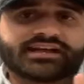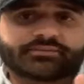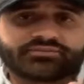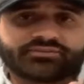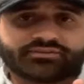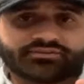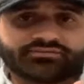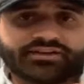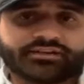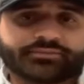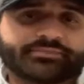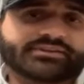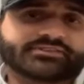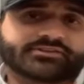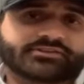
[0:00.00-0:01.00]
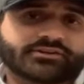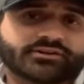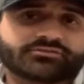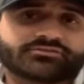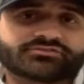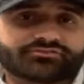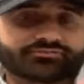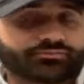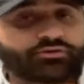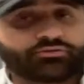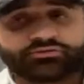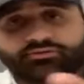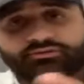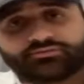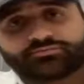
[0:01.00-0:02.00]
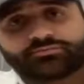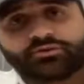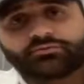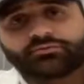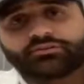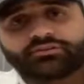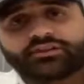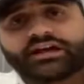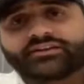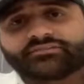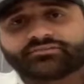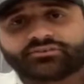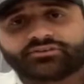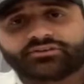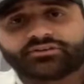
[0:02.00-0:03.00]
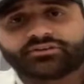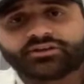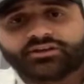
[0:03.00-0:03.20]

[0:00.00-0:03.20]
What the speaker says: to develop as a coach. Spoke with a lot of good